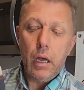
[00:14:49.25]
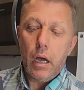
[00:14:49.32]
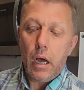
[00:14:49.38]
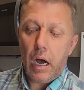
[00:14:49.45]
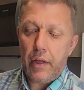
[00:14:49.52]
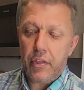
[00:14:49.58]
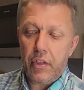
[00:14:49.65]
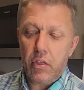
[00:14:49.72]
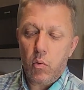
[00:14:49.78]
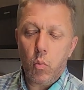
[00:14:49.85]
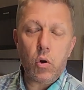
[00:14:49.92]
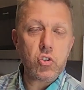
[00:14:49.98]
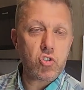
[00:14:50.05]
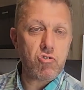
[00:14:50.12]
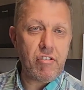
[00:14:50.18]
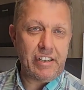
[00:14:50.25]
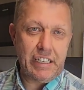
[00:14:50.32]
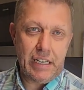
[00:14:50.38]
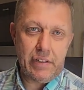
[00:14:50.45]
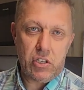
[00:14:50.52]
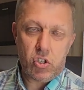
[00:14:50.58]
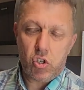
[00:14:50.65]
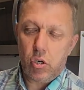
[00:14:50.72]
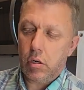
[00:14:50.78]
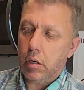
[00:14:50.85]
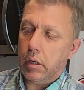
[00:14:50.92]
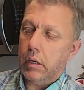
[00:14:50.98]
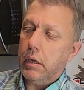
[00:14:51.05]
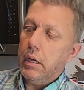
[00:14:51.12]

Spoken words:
other than what's already in the chocolate.